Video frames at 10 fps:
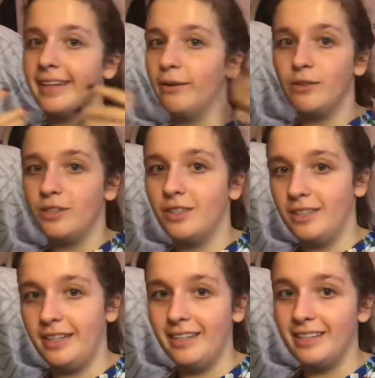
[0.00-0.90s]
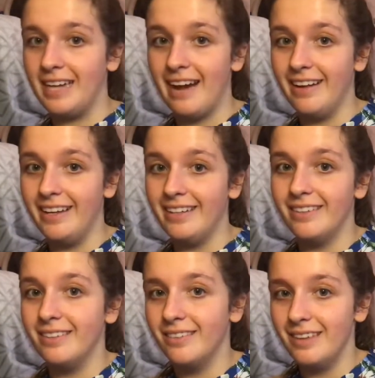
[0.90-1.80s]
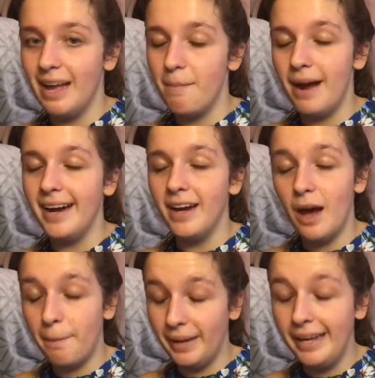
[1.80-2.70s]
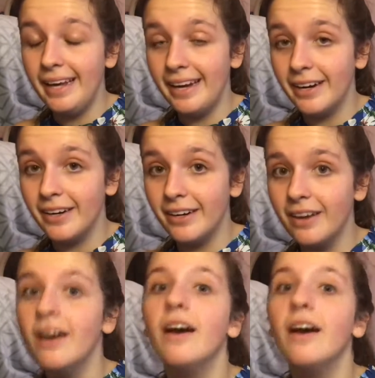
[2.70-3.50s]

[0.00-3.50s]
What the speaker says: he wants to see the talent that might not be here.